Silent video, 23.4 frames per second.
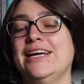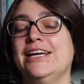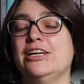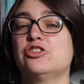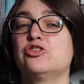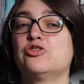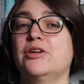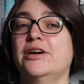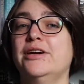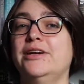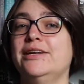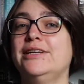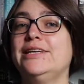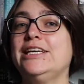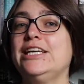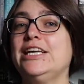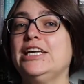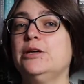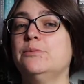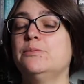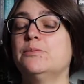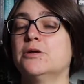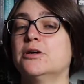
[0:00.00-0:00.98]
trying to
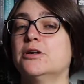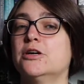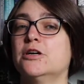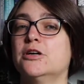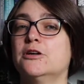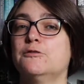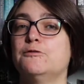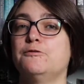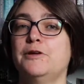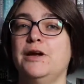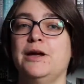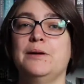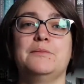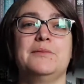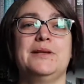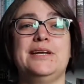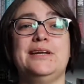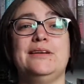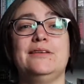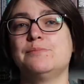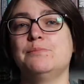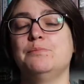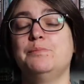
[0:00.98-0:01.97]
keep her
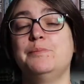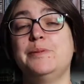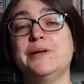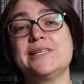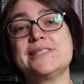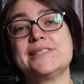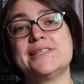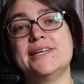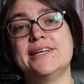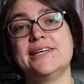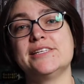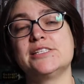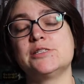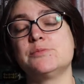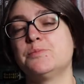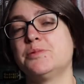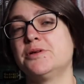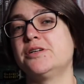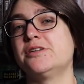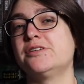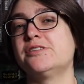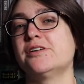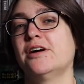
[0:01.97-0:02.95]
family's business,
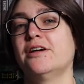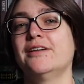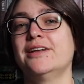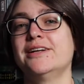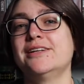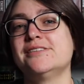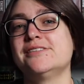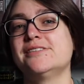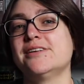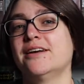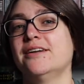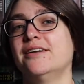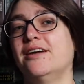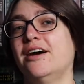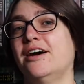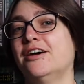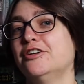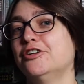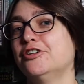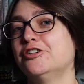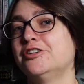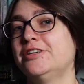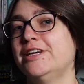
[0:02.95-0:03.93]
Birdsall and Son
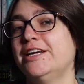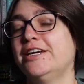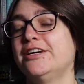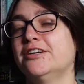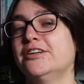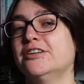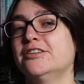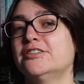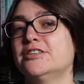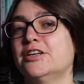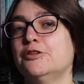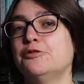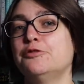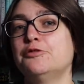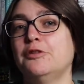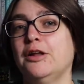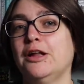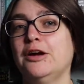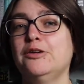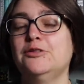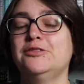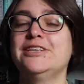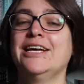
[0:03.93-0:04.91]
Undertakers,
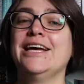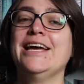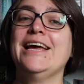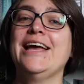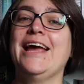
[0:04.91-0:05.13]
afloat,